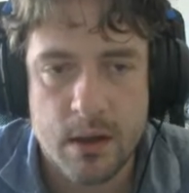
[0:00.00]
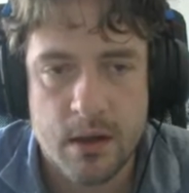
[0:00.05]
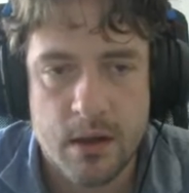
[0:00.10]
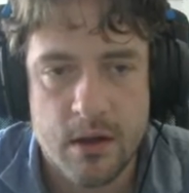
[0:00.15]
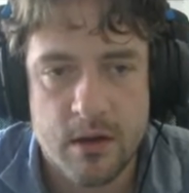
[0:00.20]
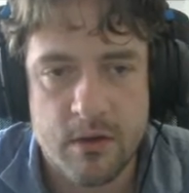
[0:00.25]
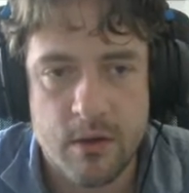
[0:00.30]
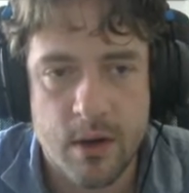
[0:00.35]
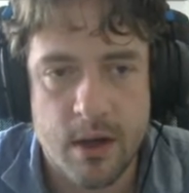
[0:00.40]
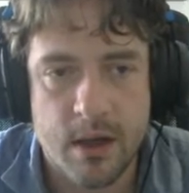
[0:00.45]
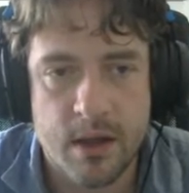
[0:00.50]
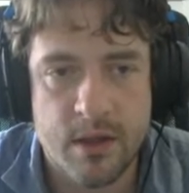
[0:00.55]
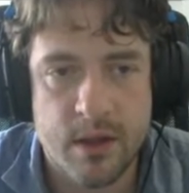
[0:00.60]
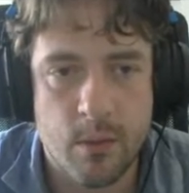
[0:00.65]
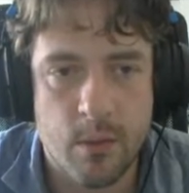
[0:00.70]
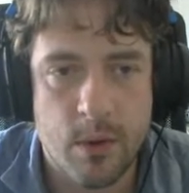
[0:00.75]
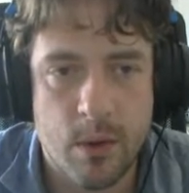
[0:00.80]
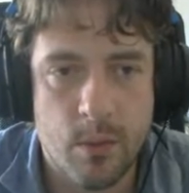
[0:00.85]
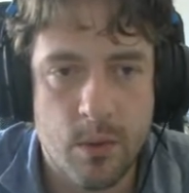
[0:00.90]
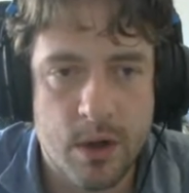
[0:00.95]
So I think
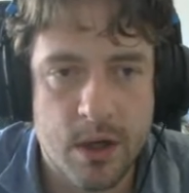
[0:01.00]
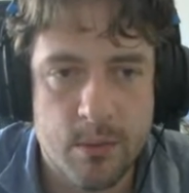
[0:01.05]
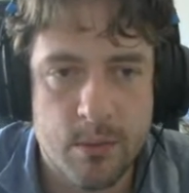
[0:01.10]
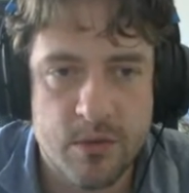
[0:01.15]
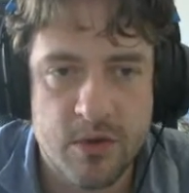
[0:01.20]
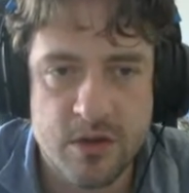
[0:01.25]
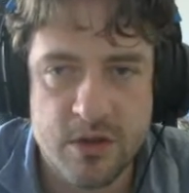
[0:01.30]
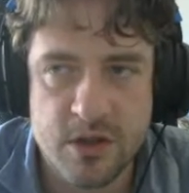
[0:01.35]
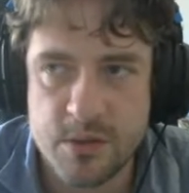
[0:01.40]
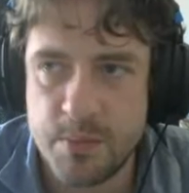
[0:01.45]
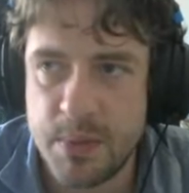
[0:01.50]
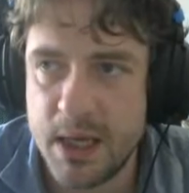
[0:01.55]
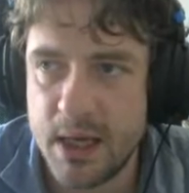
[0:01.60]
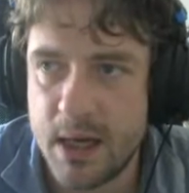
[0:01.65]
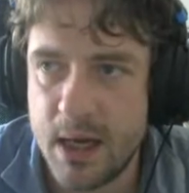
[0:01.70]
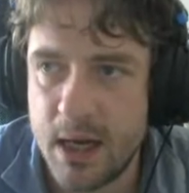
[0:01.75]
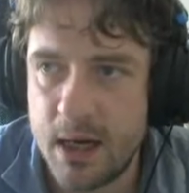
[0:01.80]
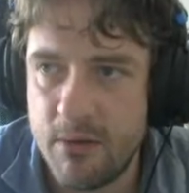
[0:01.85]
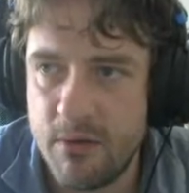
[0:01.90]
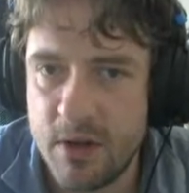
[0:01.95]
we want him to just be
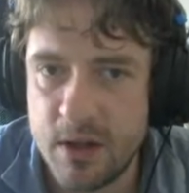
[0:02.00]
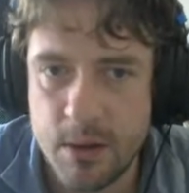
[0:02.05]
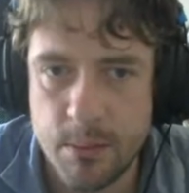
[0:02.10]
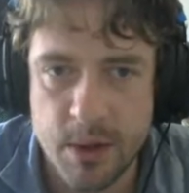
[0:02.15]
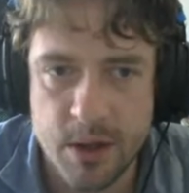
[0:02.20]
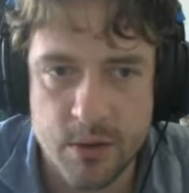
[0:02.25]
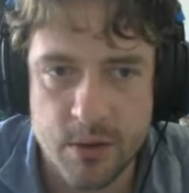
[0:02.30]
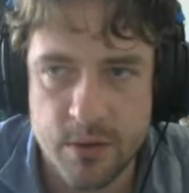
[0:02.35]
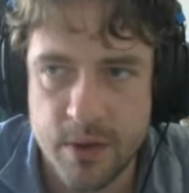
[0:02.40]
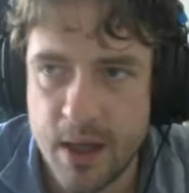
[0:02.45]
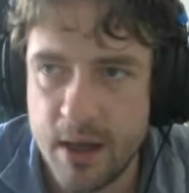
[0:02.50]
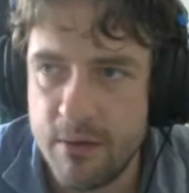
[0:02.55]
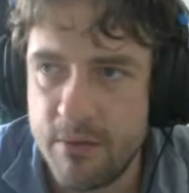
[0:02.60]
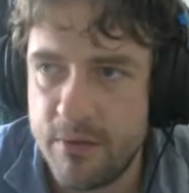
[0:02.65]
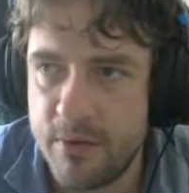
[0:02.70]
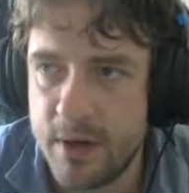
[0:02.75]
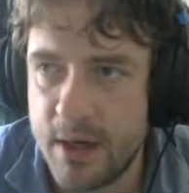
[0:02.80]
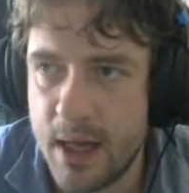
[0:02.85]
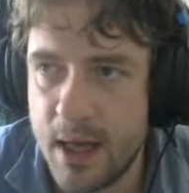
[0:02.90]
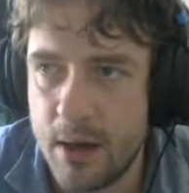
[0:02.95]
kind of in the middle there for
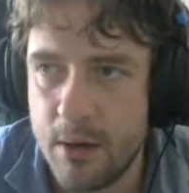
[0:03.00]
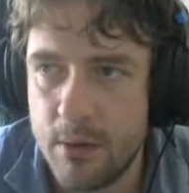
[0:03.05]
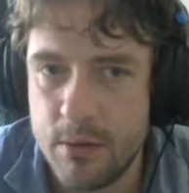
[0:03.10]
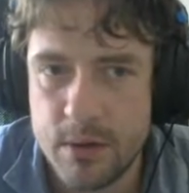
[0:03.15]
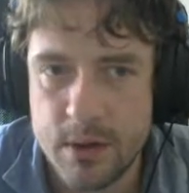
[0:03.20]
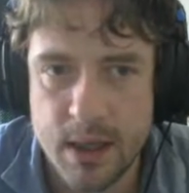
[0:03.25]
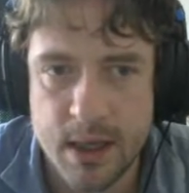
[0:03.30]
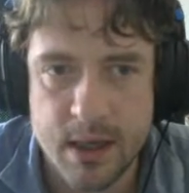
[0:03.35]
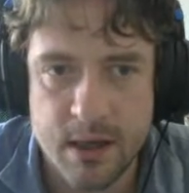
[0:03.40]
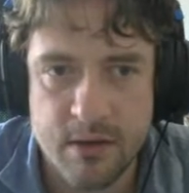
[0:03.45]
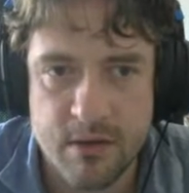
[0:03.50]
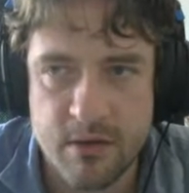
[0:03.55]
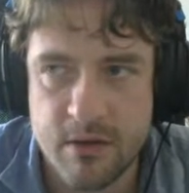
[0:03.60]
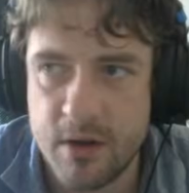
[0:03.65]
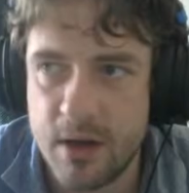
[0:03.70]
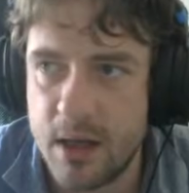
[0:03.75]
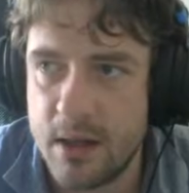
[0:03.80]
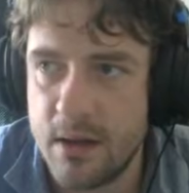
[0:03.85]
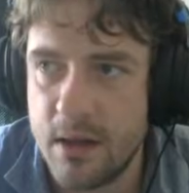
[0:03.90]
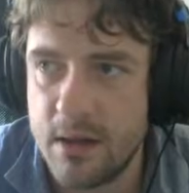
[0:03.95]
now. Like it's,
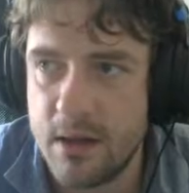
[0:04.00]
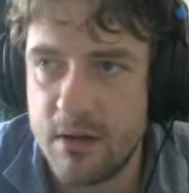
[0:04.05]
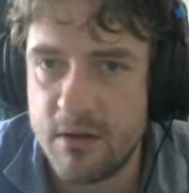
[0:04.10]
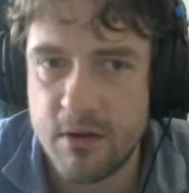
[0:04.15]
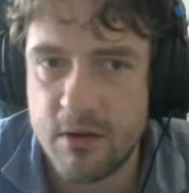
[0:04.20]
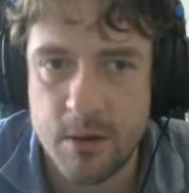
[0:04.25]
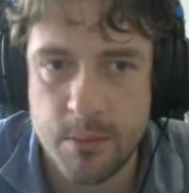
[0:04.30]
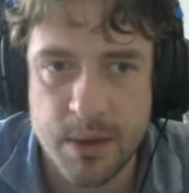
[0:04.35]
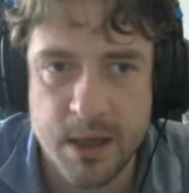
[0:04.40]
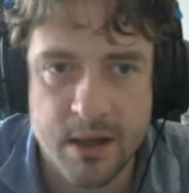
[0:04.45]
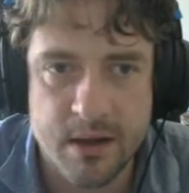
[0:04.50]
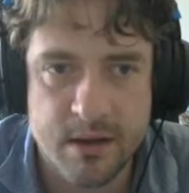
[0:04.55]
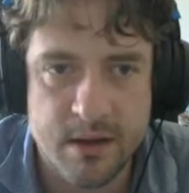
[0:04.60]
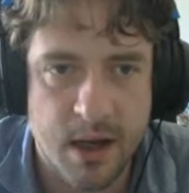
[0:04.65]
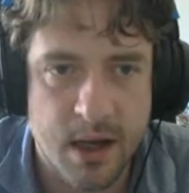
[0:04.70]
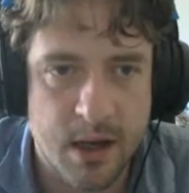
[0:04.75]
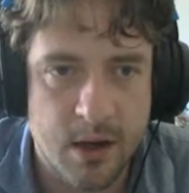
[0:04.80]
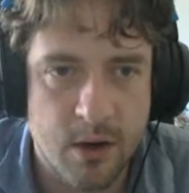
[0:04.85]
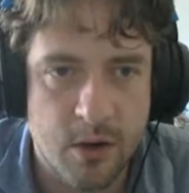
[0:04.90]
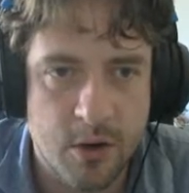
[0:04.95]
and then there's going to be a
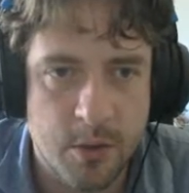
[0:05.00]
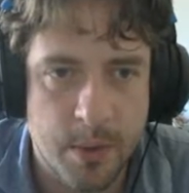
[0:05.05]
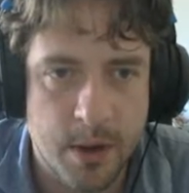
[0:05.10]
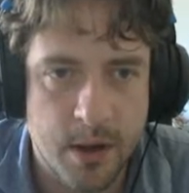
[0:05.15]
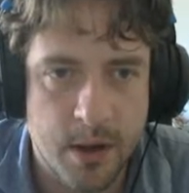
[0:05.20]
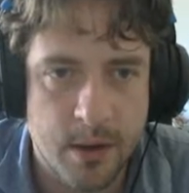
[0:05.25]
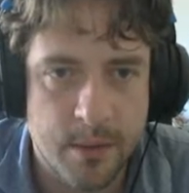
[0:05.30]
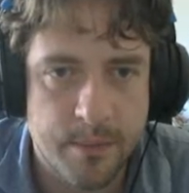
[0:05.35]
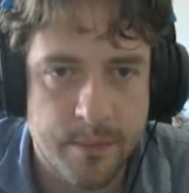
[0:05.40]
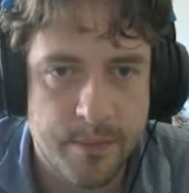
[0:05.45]
dialog bar.